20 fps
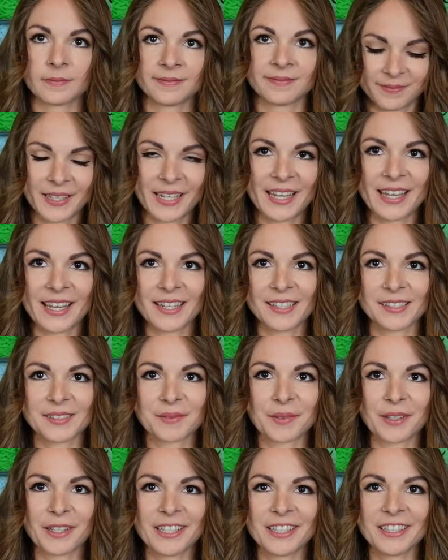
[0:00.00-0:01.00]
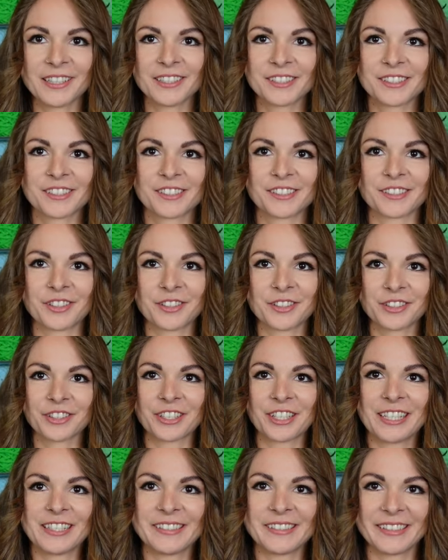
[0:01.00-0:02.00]
My hands probably look so
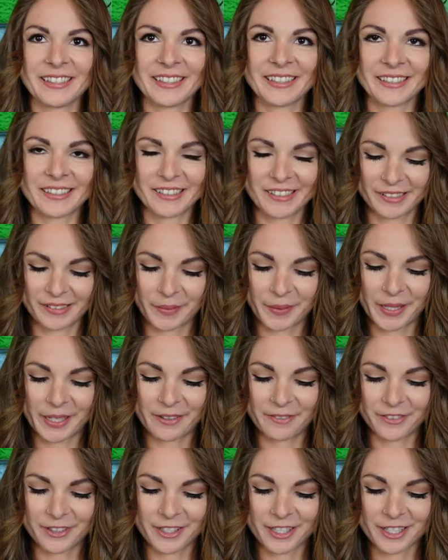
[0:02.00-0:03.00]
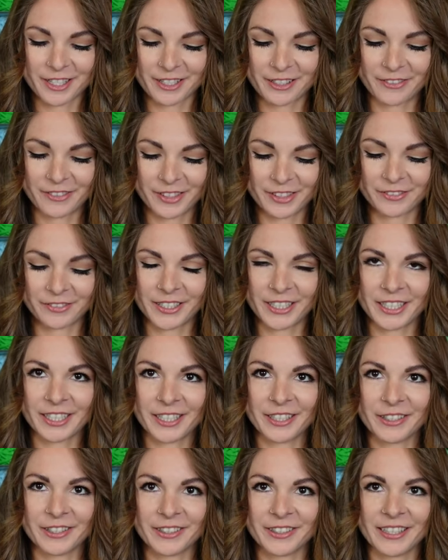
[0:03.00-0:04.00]
crazy in this sped up version of this
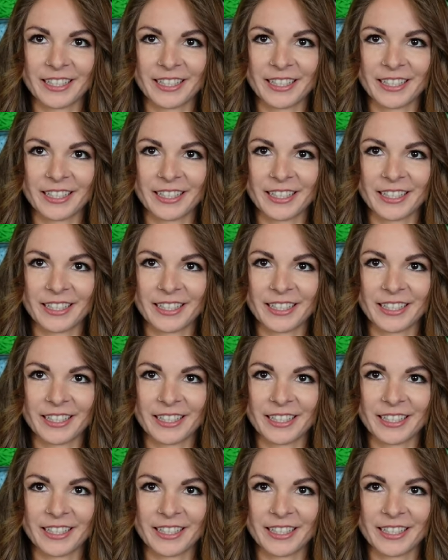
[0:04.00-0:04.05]
video.